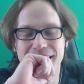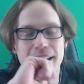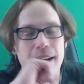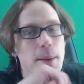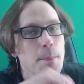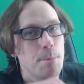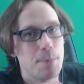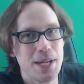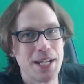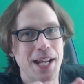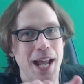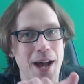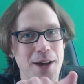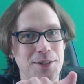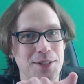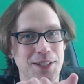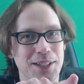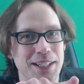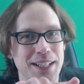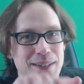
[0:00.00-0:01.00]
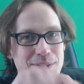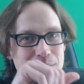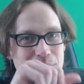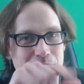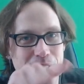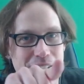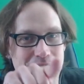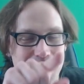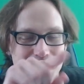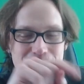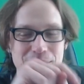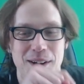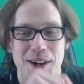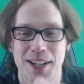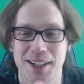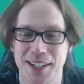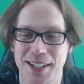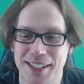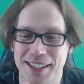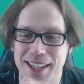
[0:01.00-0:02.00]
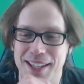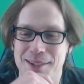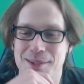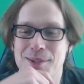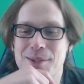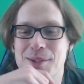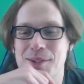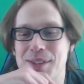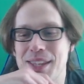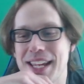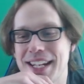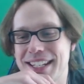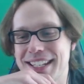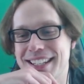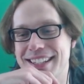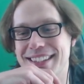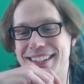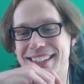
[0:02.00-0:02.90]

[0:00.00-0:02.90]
Big House of Leaves fan, so I like that you threw that in.